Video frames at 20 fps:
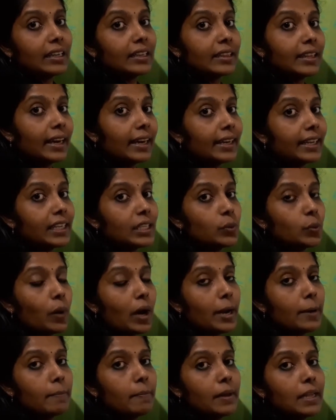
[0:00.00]
That is
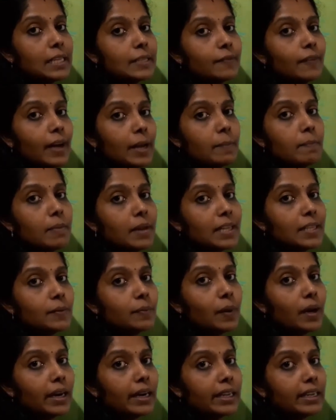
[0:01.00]
1 plus 1 plus
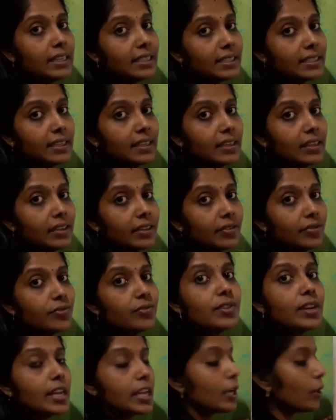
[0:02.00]
1 is 3